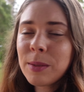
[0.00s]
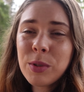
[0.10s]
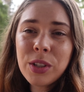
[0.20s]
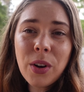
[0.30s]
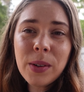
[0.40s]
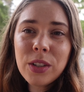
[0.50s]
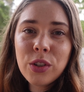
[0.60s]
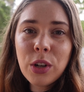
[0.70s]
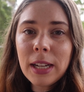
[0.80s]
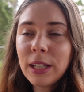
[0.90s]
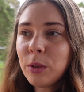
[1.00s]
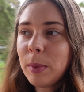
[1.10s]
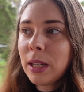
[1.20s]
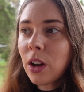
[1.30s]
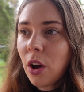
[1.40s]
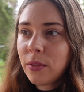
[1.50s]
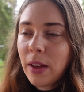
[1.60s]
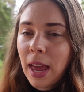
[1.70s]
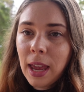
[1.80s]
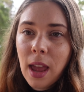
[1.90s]
I'm just going to do a little bit of
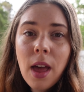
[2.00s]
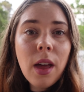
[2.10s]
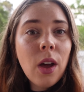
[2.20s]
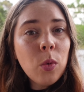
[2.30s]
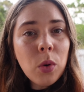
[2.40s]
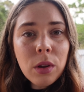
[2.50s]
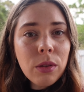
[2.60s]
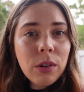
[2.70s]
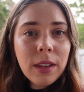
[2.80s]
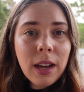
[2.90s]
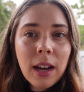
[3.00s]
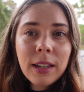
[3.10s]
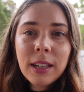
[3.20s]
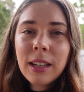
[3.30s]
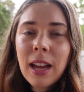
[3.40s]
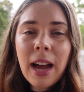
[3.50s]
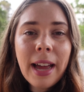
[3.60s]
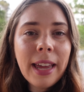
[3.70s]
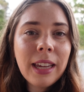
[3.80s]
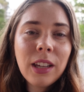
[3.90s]
a walk through the garden.
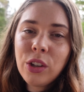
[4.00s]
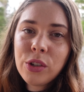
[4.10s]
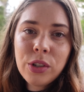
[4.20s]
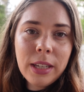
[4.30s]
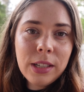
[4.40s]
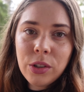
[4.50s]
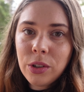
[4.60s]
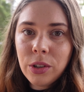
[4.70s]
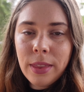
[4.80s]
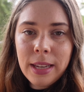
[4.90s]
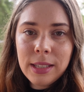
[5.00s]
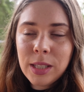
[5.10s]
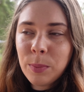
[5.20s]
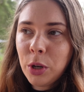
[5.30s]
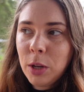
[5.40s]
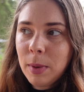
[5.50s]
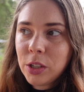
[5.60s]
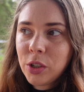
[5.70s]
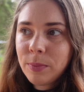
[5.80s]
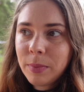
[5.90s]
I usually do this pretty
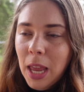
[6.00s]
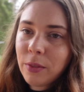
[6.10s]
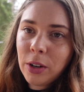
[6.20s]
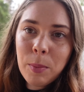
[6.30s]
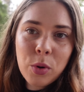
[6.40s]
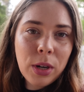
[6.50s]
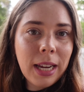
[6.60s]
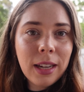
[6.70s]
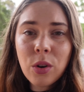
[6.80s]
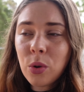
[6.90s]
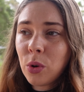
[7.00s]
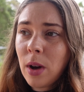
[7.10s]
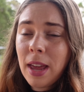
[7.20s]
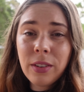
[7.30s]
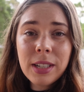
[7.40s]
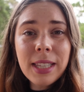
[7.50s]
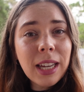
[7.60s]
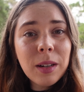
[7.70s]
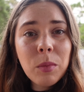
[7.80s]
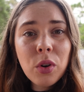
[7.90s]
much every morning or every
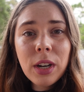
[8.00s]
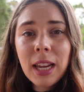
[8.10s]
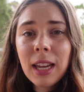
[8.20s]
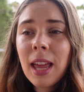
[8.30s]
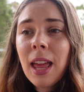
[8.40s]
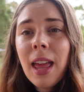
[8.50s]
second morning,